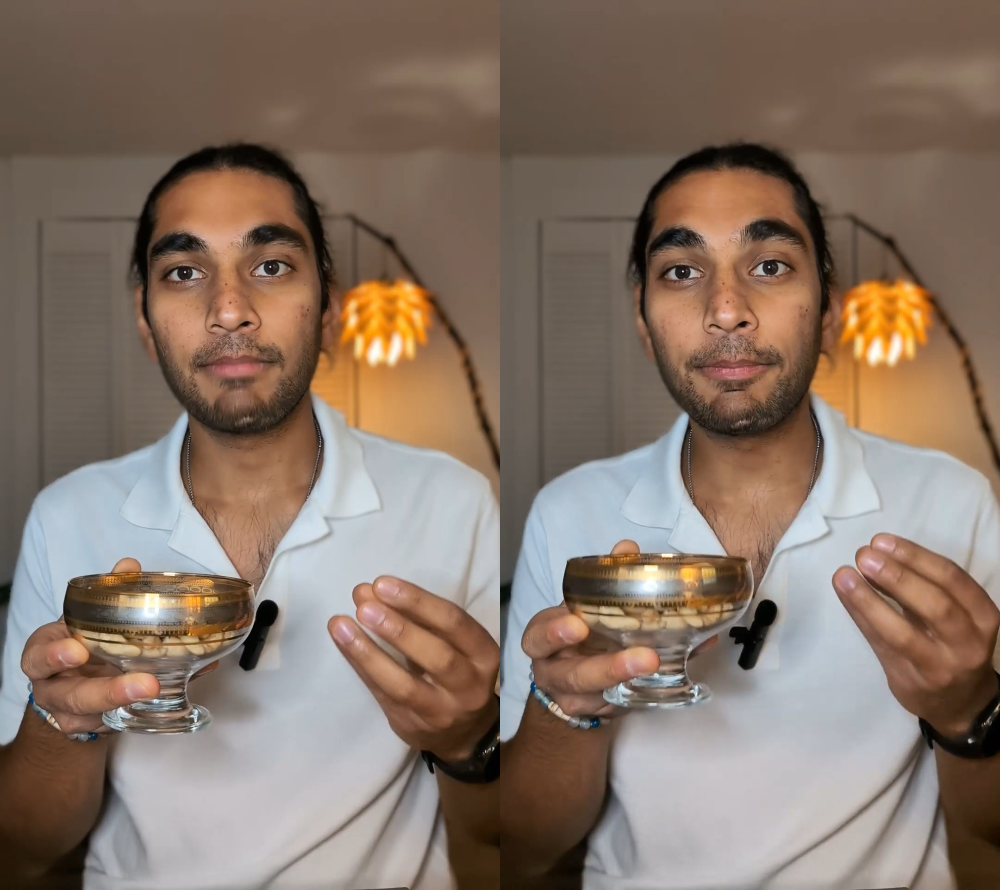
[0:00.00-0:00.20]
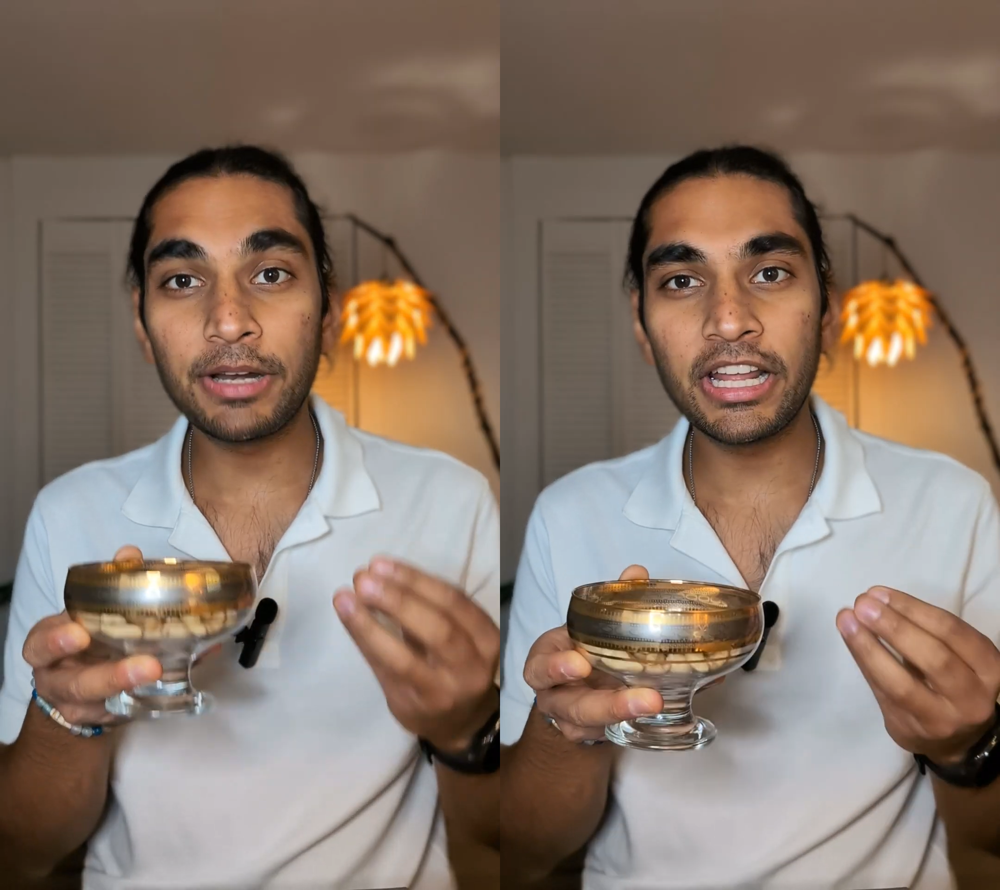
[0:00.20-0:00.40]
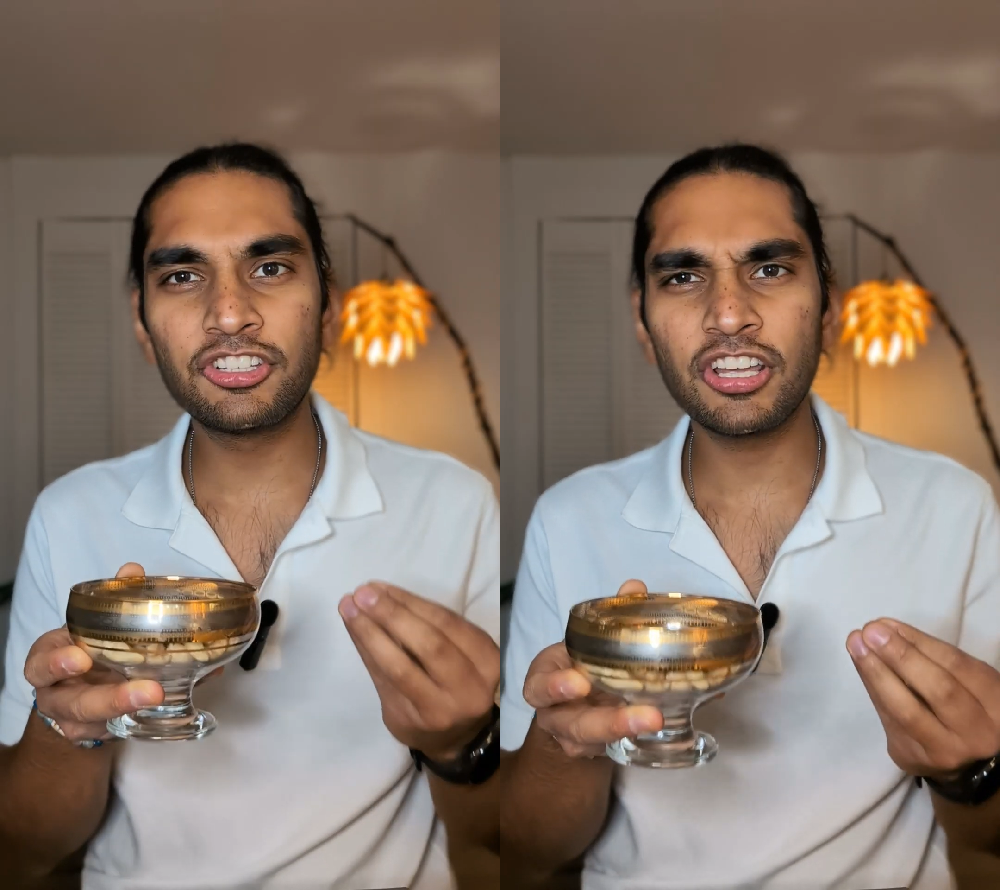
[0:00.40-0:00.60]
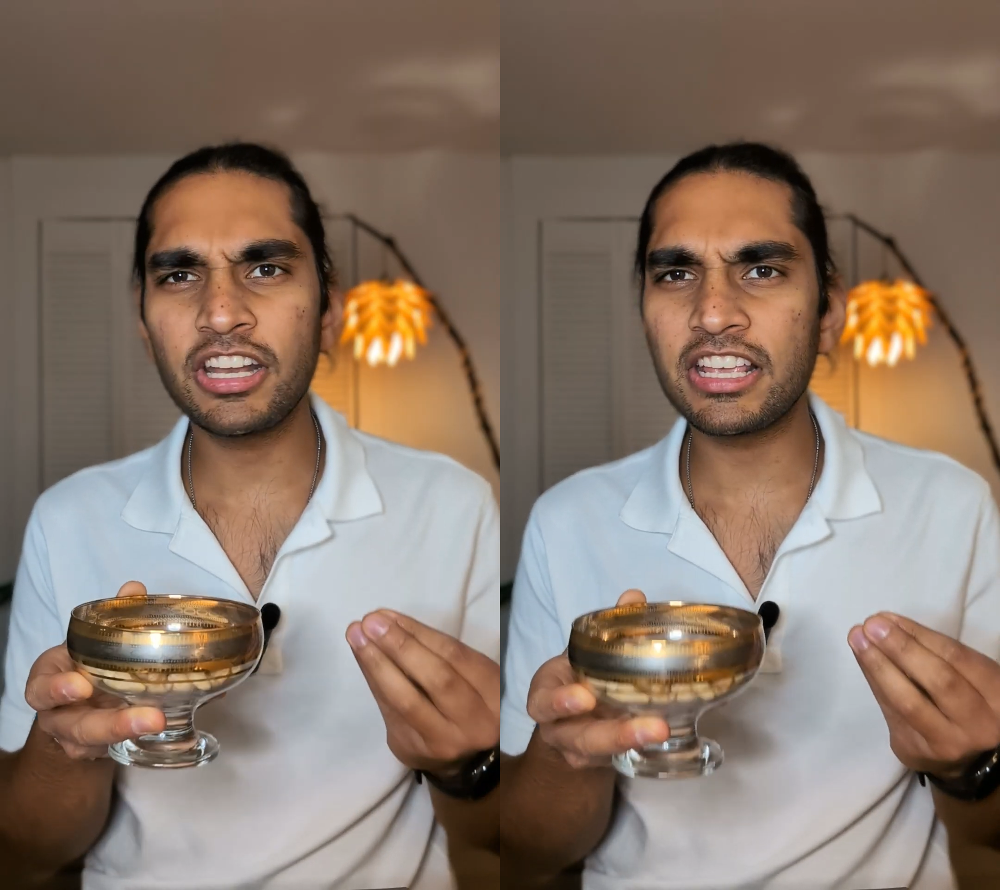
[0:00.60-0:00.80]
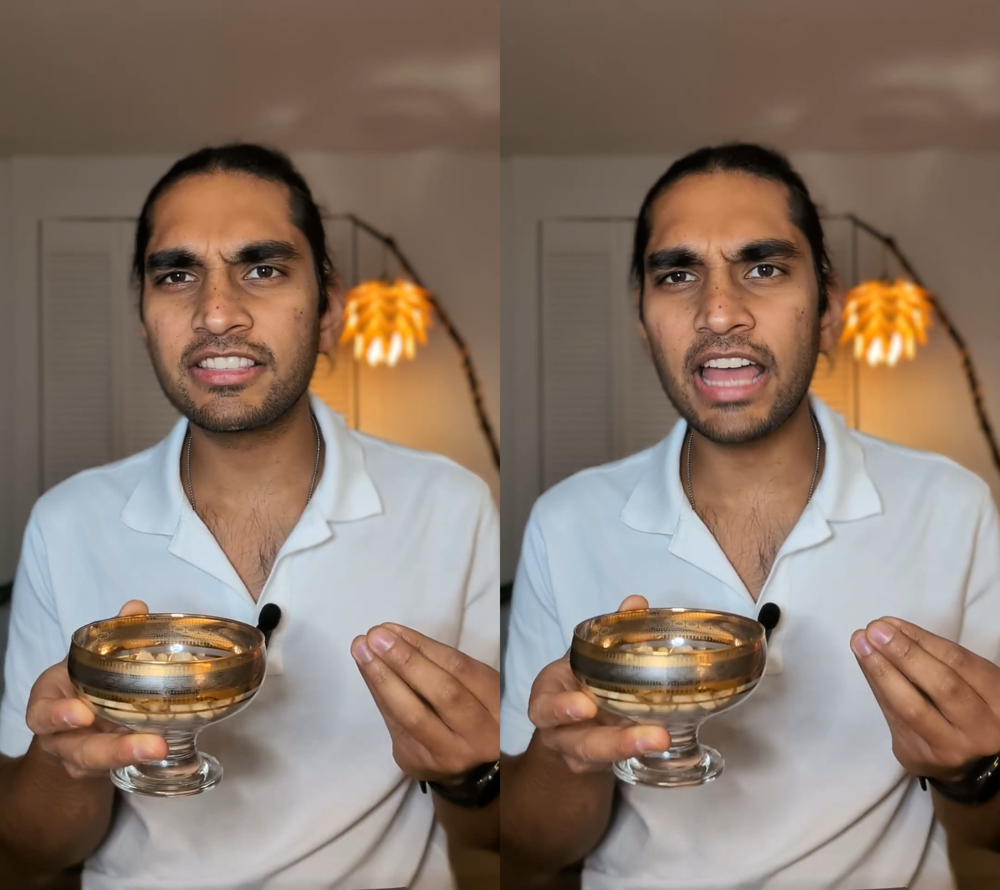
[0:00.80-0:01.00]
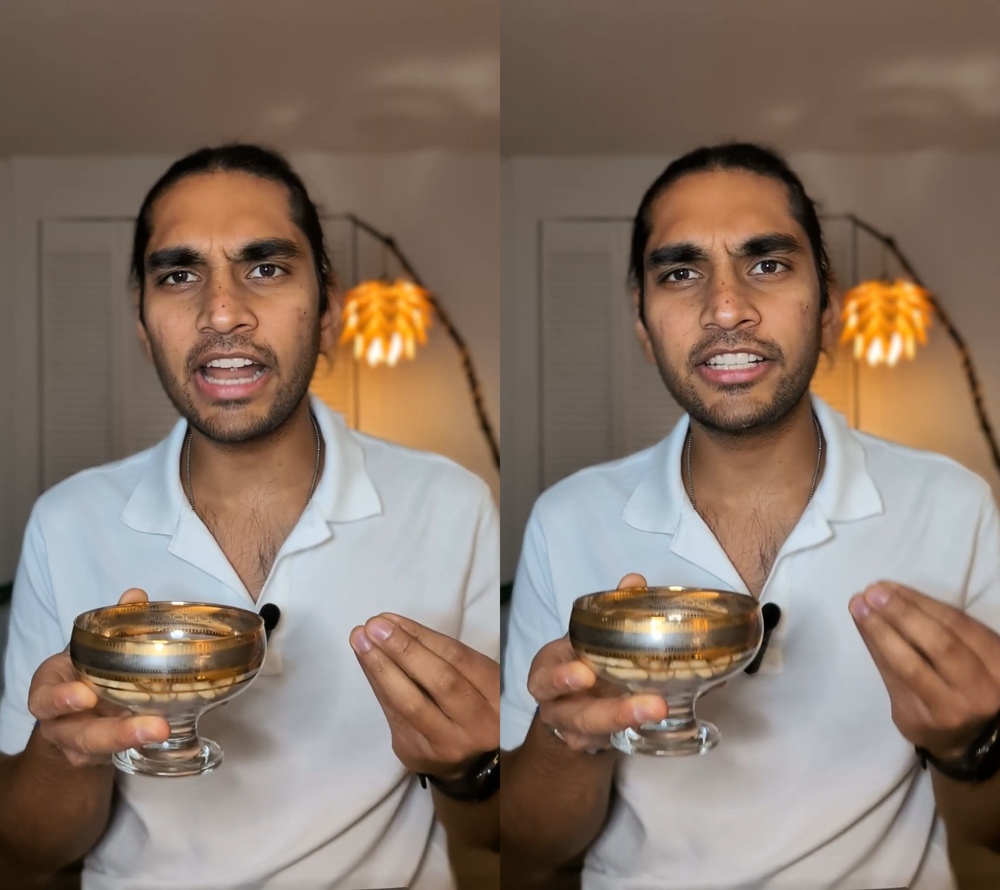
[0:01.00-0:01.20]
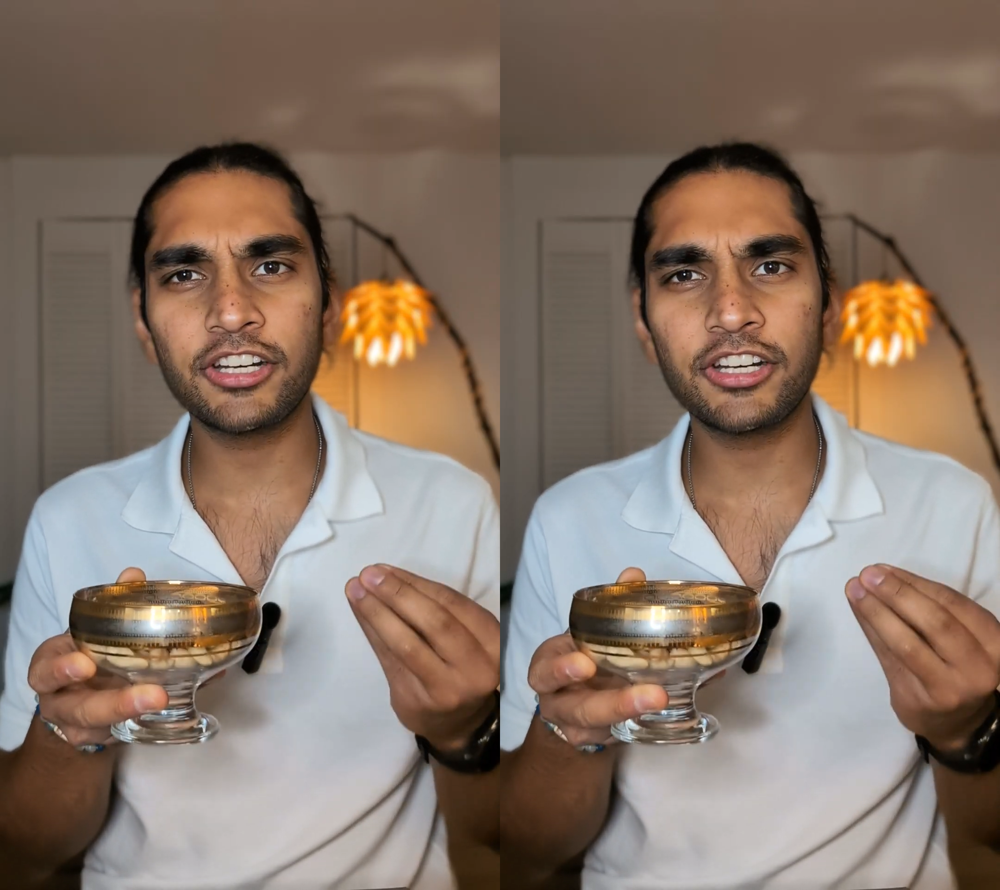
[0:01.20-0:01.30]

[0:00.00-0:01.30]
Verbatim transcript: My prediction is that